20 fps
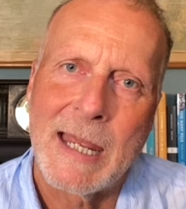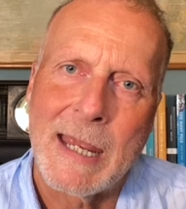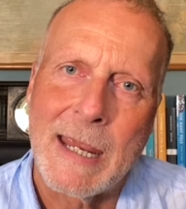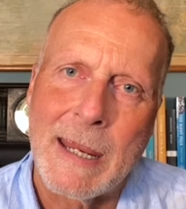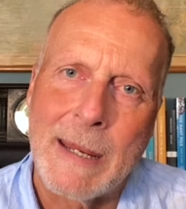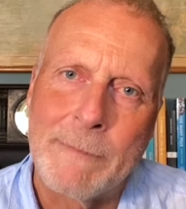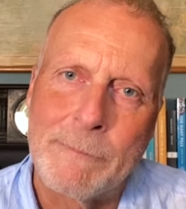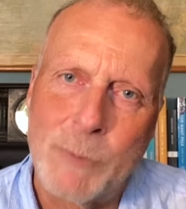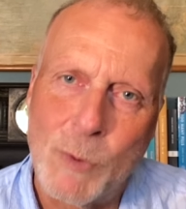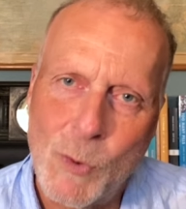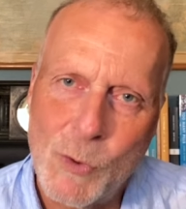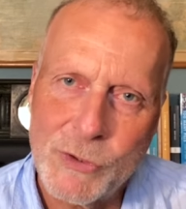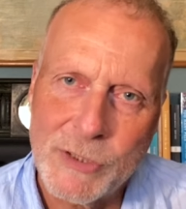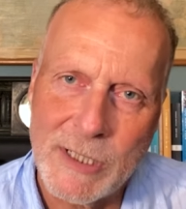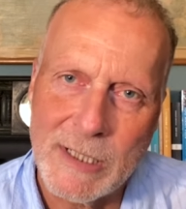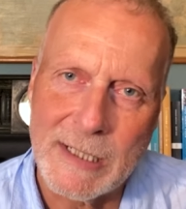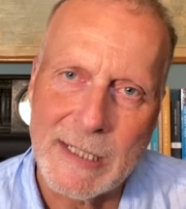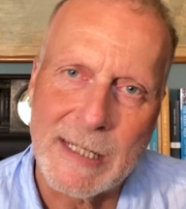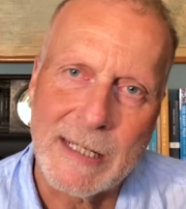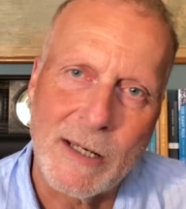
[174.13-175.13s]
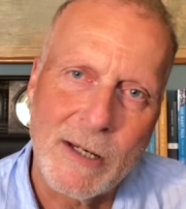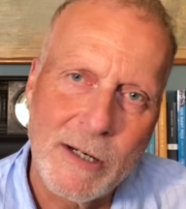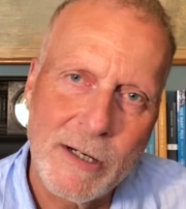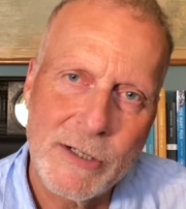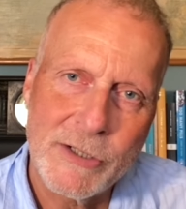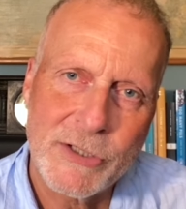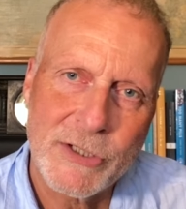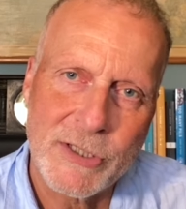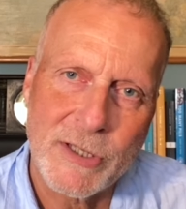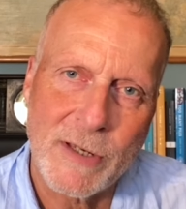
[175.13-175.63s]
Importantly,
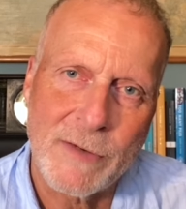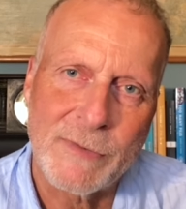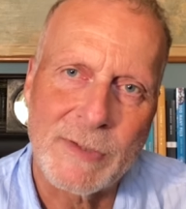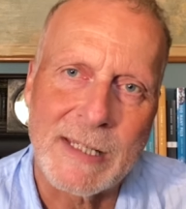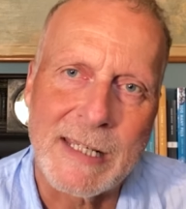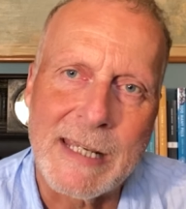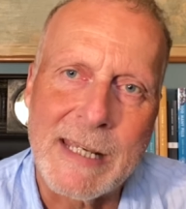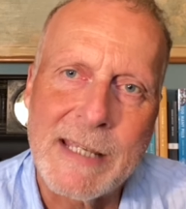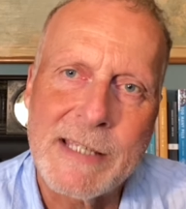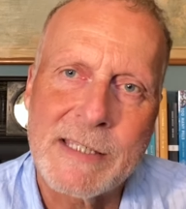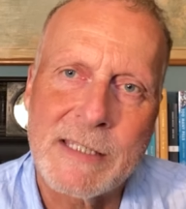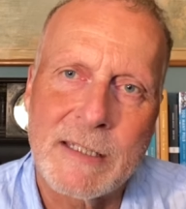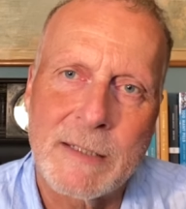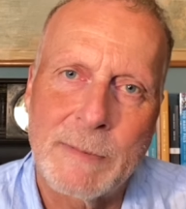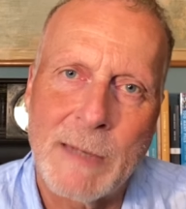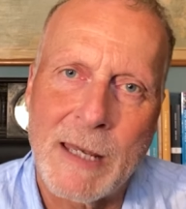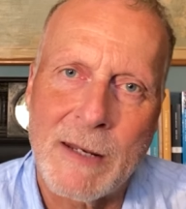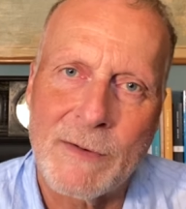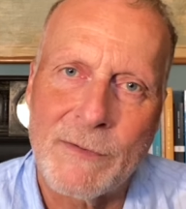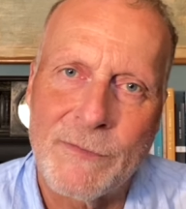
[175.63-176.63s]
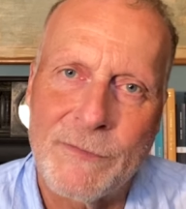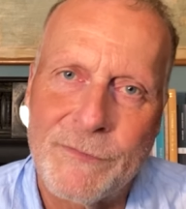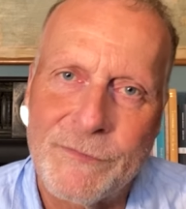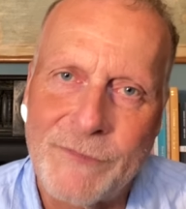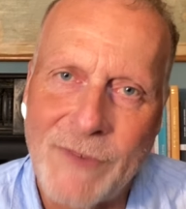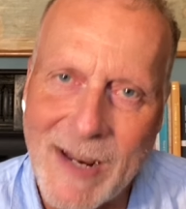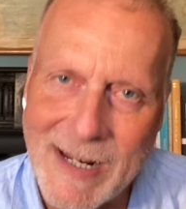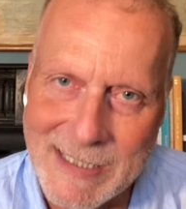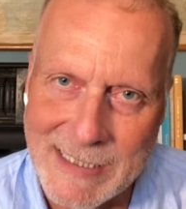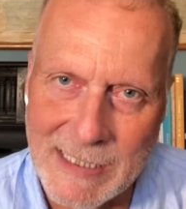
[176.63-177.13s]
urge surfing isn't about
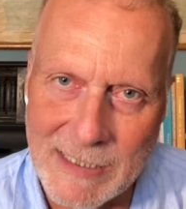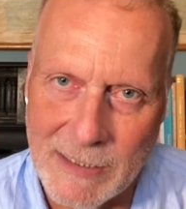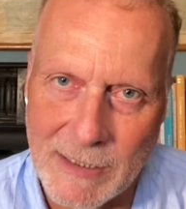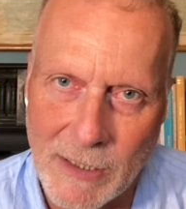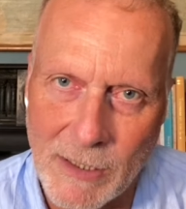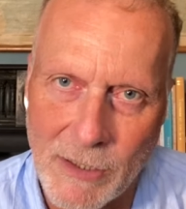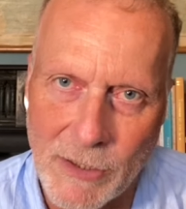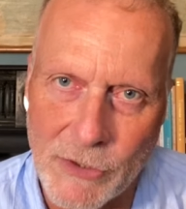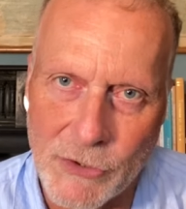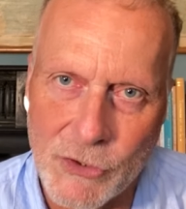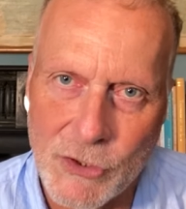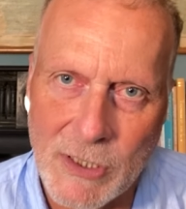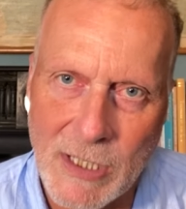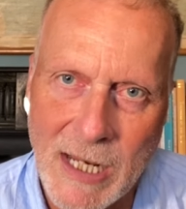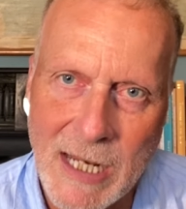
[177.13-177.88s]
fighting the urge